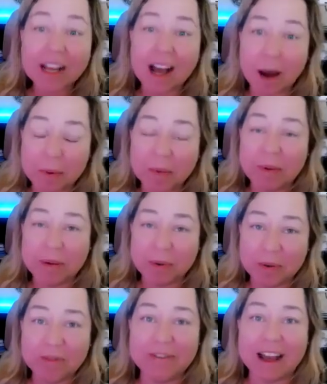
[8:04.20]
couple people
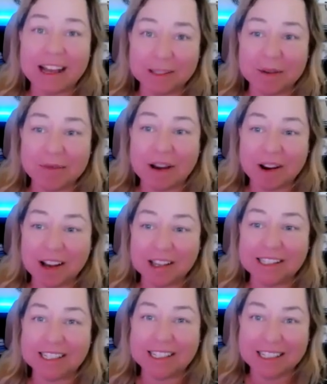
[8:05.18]
who've asked me about
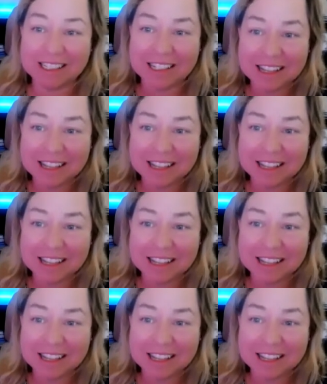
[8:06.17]
Austin.